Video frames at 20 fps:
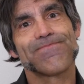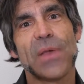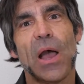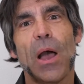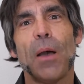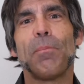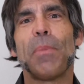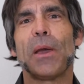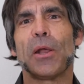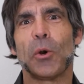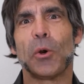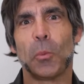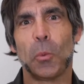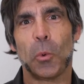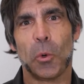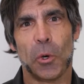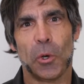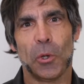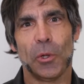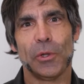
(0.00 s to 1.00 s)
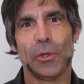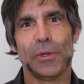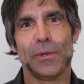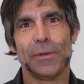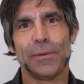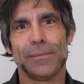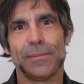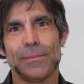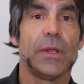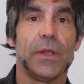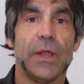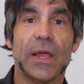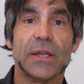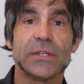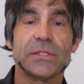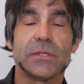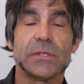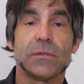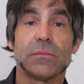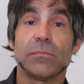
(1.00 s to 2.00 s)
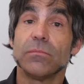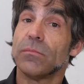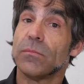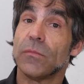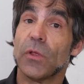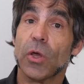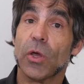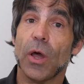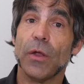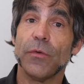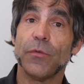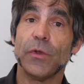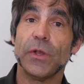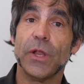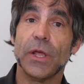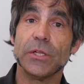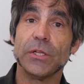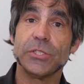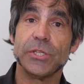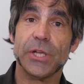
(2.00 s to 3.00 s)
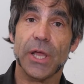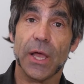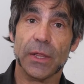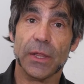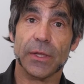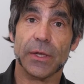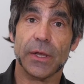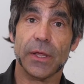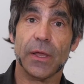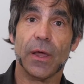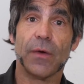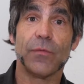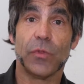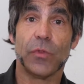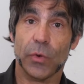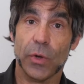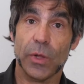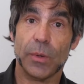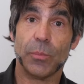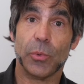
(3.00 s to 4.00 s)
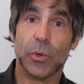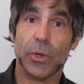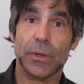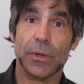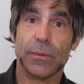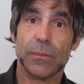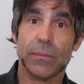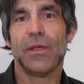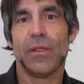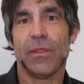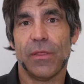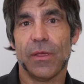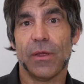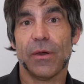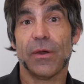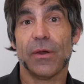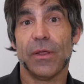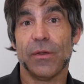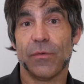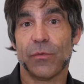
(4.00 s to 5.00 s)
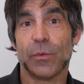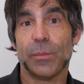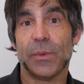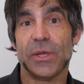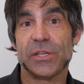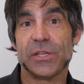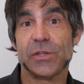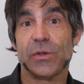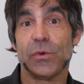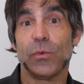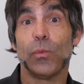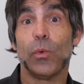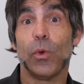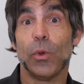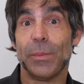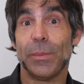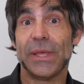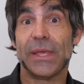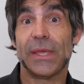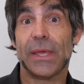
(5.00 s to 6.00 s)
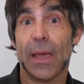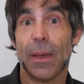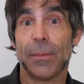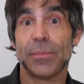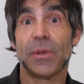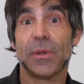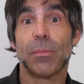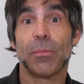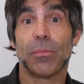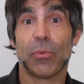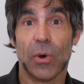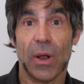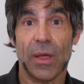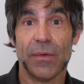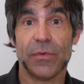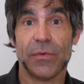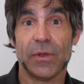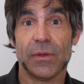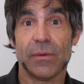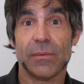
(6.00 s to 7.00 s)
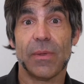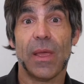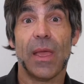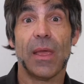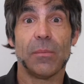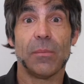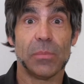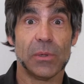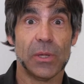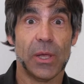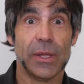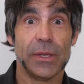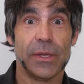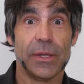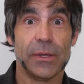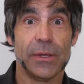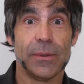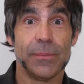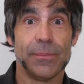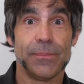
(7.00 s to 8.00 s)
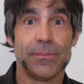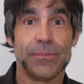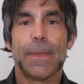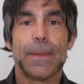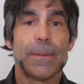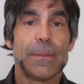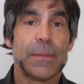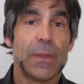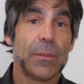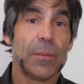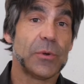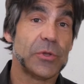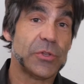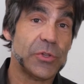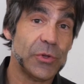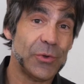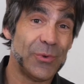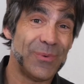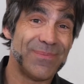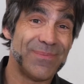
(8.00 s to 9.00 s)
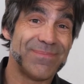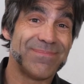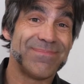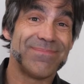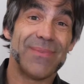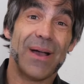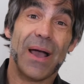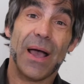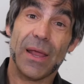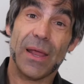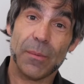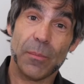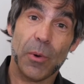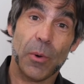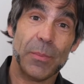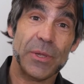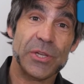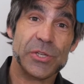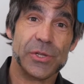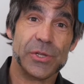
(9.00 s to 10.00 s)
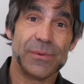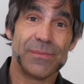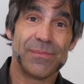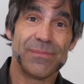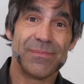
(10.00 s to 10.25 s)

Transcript: a better world. Next, the confidentiality of their input. Their information will be kept private and blinded. Number 2, item omission.